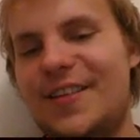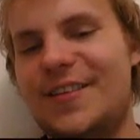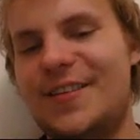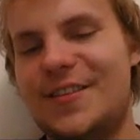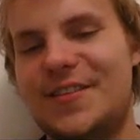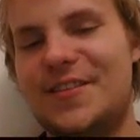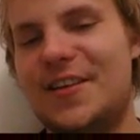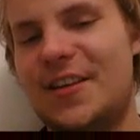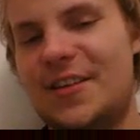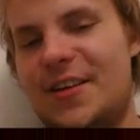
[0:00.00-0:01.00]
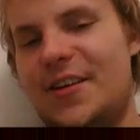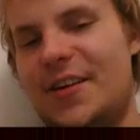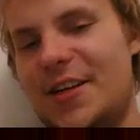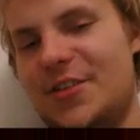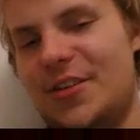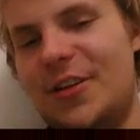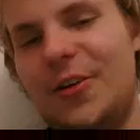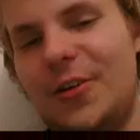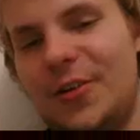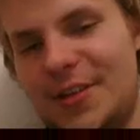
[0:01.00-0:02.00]
This is not their actual
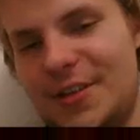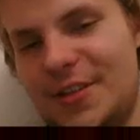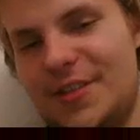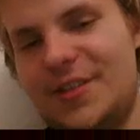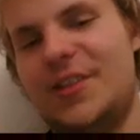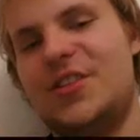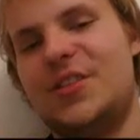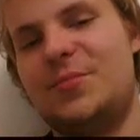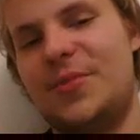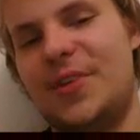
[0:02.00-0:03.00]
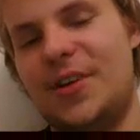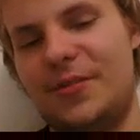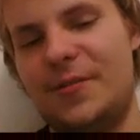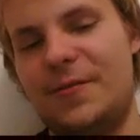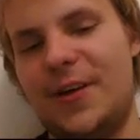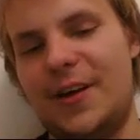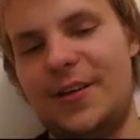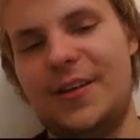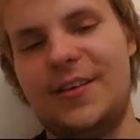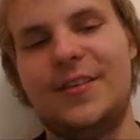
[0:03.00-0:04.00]
logo. This is I just put here for fun
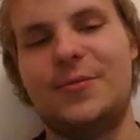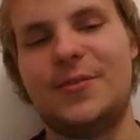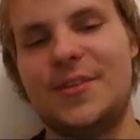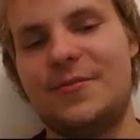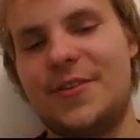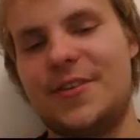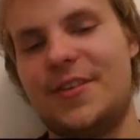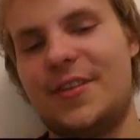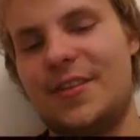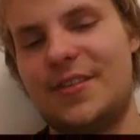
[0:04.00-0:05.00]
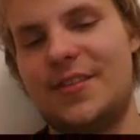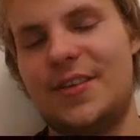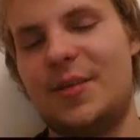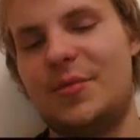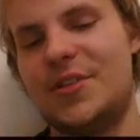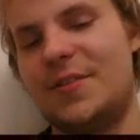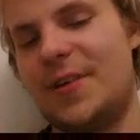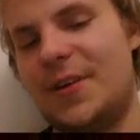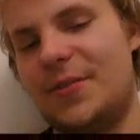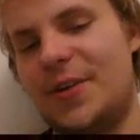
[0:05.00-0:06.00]
because this was the first image I
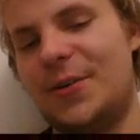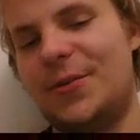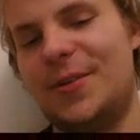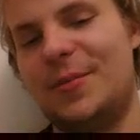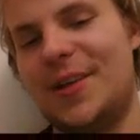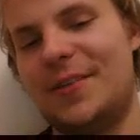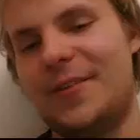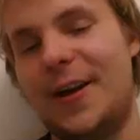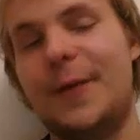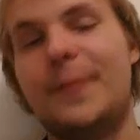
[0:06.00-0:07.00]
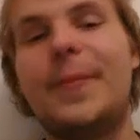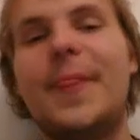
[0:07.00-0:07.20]
found when I googled Blackfire.